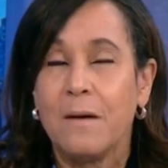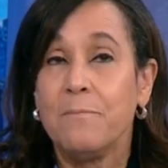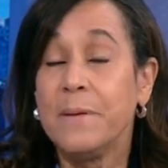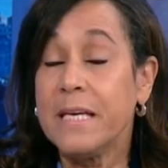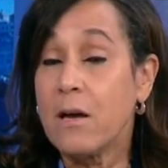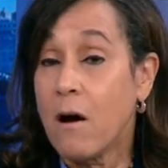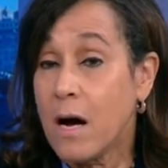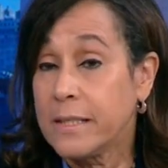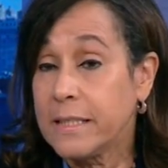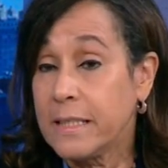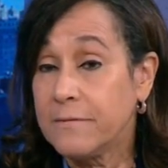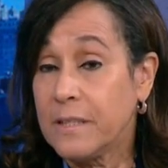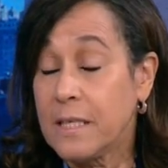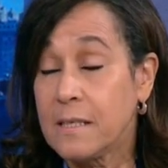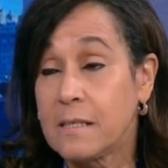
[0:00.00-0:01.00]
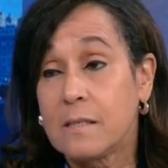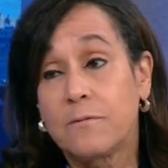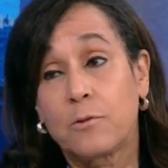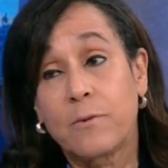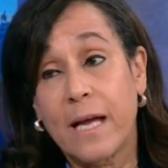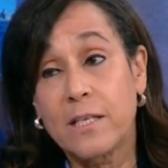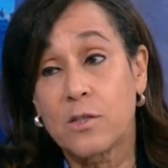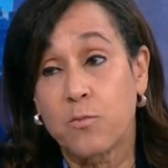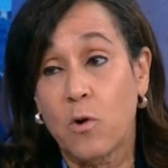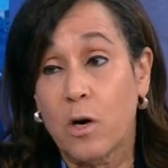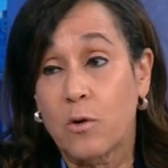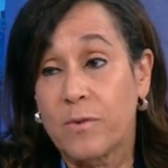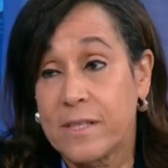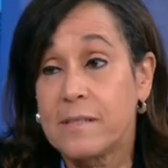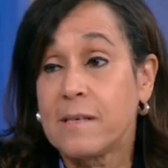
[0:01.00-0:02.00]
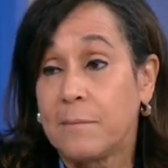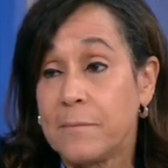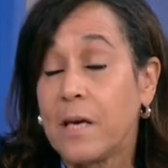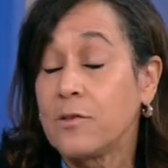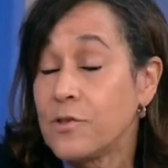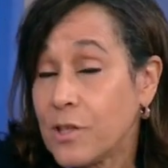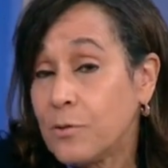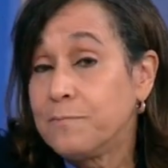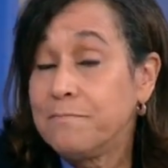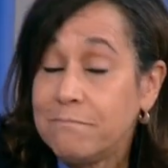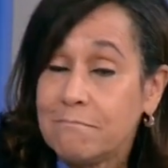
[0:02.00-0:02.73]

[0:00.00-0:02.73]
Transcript: beyond even his civil rights work with though, So